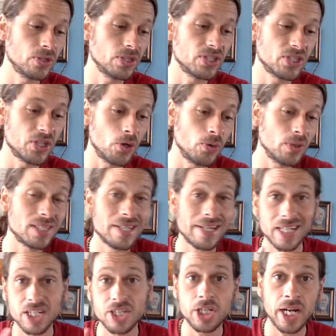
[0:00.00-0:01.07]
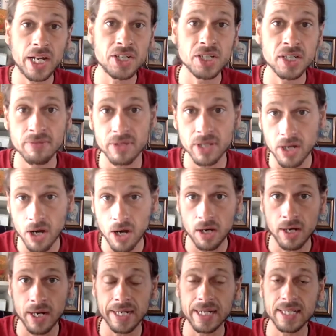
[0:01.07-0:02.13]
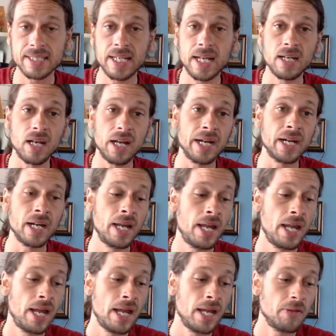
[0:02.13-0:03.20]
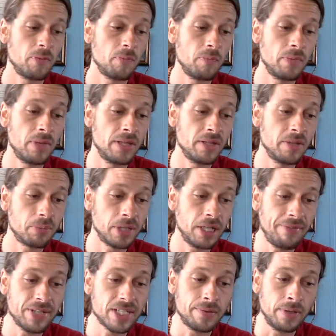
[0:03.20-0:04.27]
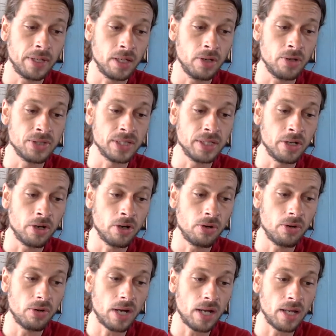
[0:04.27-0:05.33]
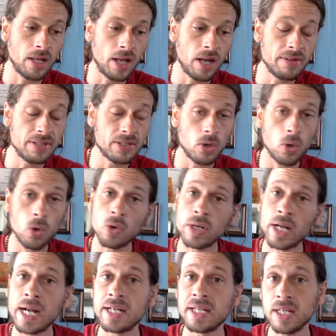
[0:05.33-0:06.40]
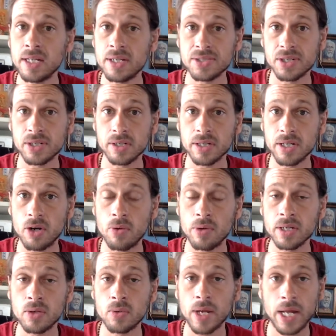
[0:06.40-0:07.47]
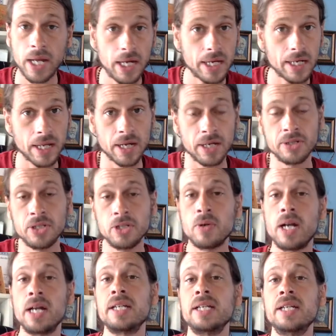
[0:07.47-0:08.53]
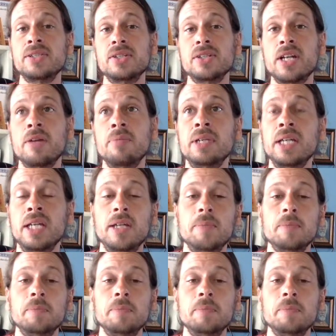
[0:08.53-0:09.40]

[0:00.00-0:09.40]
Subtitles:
And so it's like a changing of the guard. Like I said, like in the previous videos, you know, a lot of these old ideas are going away and a lot of new ideas are coming in.